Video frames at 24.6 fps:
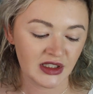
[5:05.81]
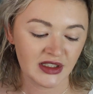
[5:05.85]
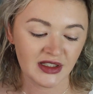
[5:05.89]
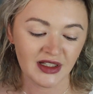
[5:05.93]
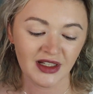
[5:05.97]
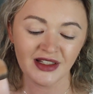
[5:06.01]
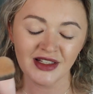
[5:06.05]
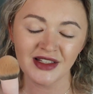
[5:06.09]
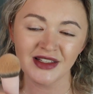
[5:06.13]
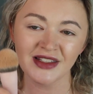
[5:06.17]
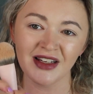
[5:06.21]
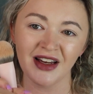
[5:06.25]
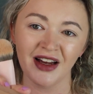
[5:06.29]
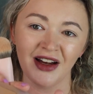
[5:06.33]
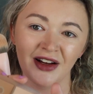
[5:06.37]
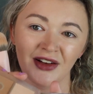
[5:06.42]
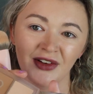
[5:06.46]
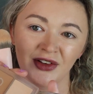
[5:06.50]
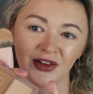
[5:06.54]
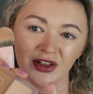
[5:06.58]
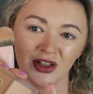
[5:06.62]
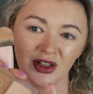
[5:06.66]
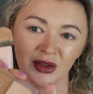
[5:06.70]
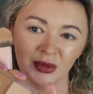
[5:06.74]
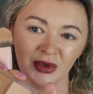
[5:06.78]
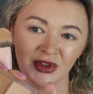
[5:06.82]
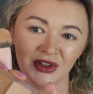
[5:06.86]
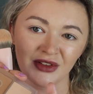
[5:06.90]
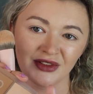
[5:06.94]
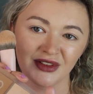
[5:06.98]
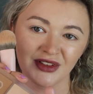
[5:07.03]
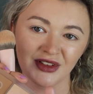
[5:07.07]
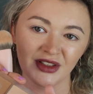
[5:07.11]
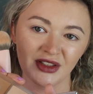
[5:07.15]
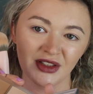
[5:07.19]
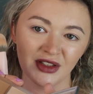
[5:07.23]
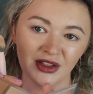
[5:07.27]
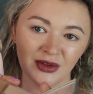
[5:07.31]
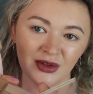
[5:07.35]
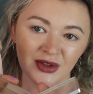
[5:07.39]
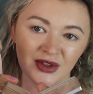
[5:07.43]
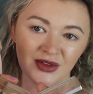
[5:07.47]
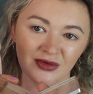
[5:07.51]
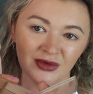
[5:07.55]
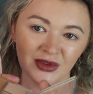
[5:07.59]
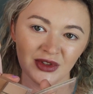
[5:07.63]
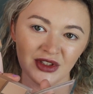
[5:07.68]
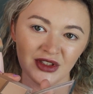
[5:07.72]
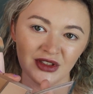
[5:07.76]
says it's a highlighter, but you know,
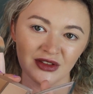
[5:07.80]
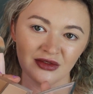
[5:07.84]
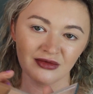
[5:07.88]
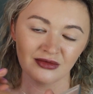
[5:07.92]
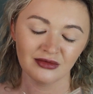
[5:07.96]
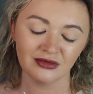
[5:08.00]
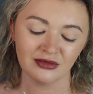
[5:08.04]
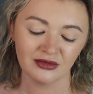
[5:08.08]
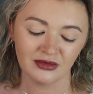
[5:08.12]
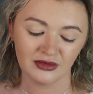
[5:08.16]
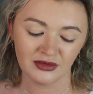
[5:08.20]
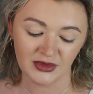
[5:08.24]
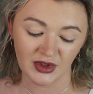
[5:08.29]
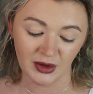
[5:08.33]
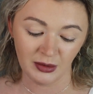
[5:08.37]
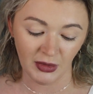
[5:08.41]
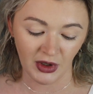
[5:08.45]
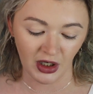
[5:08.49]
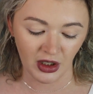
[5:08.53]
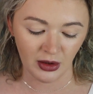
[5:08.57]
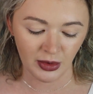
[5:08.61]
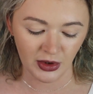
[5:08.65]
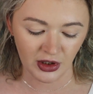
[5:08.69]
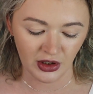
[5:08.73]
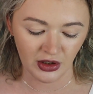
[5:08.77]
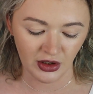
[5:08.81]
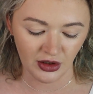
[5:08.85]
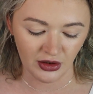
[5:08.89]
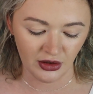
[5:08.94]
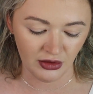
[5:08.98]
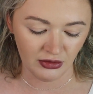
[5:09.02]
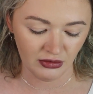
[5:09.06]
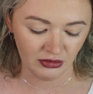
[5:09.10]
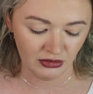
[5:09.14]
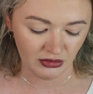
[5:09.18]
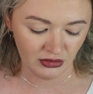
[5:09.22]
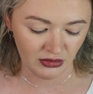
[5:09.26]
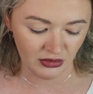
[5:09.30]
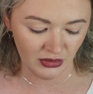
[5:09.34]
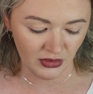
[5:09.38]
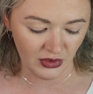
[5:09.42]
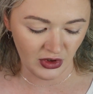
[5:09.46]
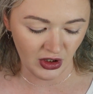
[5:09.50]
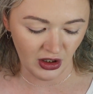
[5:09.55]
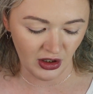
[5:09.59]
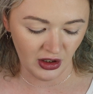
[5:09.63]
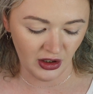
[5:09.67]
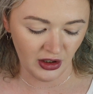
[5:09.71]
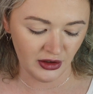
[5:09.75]
it's really, in my opinion,
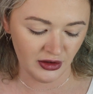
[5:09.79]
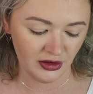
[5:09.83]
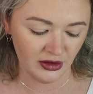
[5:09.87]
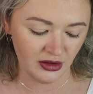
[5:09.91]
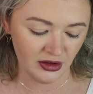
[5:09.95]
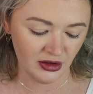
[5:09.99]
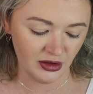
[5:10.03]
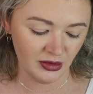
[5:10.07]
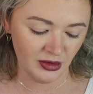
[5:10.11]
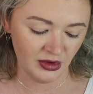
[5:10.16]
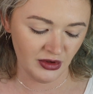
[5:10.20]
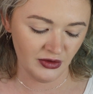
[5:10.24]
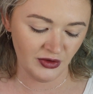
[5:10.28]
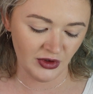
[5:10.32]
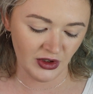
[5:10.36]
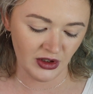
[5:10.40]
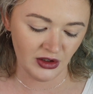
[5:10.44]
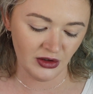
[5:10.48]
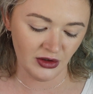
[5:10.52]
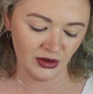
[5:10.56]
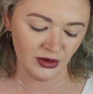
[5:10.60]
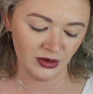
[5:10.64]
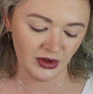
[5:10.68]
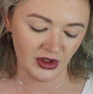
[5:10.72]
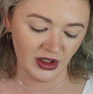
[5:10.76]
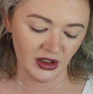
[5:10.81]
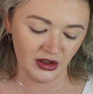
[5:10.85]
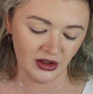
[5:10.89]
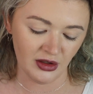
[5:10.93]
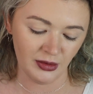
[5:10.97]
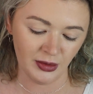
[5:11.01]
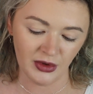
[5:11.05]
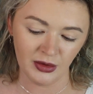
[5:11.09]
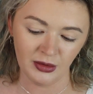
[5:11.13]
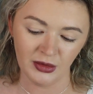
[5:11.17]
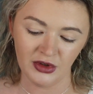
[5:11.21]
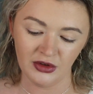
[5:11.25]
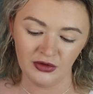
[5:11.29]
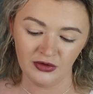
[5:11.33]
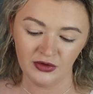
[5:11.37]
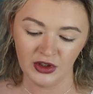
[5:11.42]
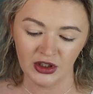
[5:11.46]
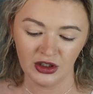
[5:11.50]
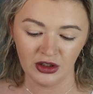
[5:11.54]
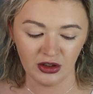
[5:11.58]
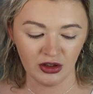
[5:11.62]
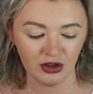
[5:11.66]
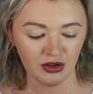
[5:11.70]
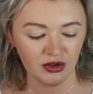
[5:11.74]
not. I mean, if I load that up on my
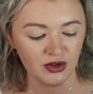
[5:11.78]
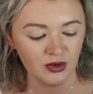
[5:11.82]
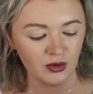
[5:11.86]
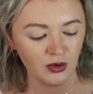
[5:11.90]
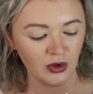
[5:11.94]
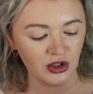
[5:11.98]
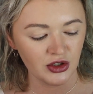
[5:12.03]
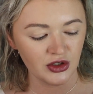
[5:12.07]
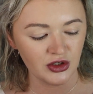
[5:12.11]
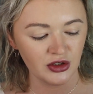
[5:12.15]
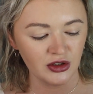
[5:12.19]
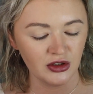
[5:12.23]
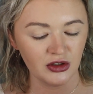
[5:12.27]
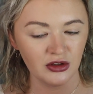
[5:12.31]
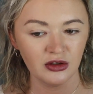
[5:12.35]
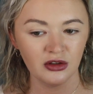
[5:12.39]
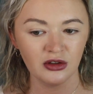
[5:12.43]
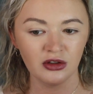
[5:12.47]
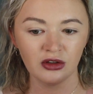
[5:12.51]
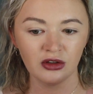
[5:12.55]
finger and swatch it,